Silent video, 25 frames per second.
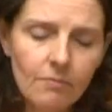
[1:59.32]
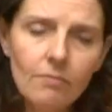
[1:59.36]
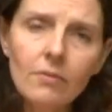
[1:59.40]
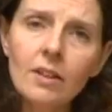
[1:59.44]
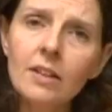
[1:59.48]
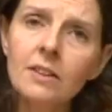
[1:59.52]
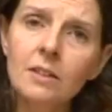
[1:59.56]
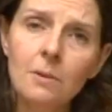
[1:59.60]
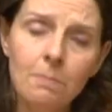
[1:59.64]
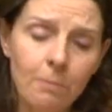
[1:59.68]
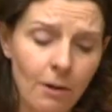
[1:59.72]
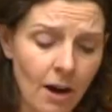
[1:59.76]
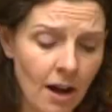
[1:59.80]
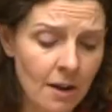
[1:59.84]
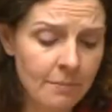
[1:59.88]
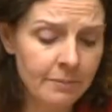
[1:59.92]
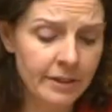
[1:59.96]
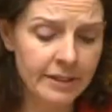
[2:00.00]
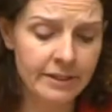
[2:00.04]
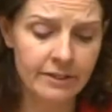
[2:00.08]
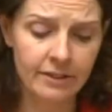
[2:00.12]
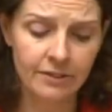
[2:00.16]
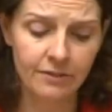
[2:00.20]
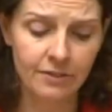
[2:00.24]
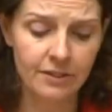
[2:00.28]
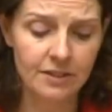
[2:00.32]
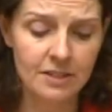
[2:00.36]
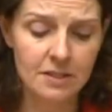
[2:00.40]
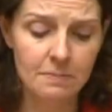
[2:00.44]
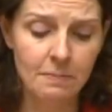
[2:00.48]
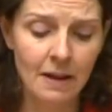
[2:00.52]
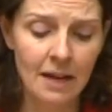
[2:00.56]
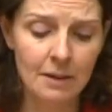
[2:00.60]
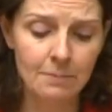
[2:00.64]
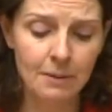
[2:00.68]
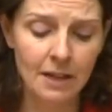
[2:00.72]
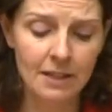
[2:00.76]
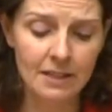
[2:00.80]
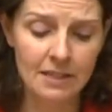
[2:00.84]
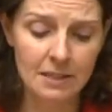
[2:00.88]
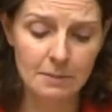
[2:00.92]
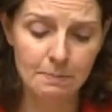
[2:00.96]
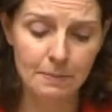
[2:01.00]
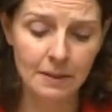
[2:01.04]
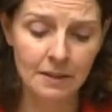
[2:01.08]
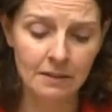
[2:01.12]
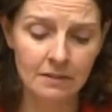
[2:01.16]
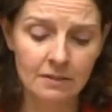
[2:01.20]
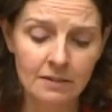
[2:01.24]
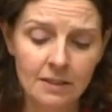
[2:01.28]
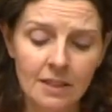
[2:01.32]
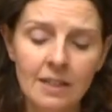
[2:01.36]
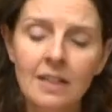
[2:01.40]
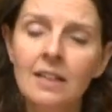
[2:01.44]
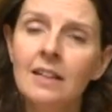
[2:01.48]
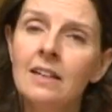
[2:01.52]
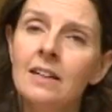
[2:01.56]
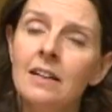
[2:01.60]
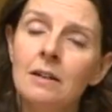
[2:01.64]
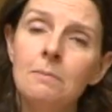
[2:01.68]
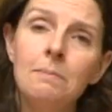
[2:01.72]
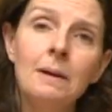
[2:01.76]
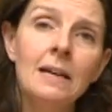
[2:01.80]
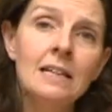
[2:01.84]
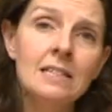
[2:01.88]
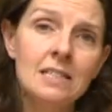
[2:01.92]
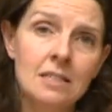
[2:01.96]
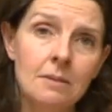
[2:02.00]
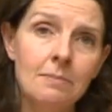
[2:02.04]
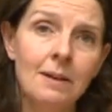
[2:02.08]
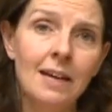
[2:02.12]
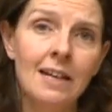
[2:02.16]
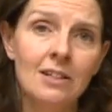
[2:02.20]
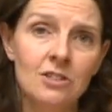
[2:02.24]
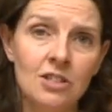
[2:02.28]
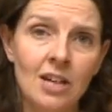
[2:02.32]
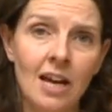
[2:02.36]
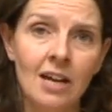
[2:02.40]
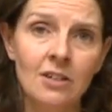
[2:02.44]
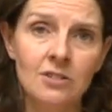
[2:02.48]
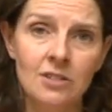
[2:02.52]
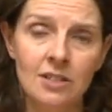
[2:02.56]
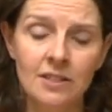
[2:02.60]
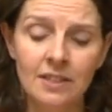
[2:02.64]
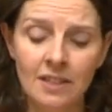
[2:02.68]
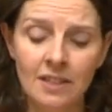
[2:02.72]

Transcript: The primary difference made by this bill appears to be a change in the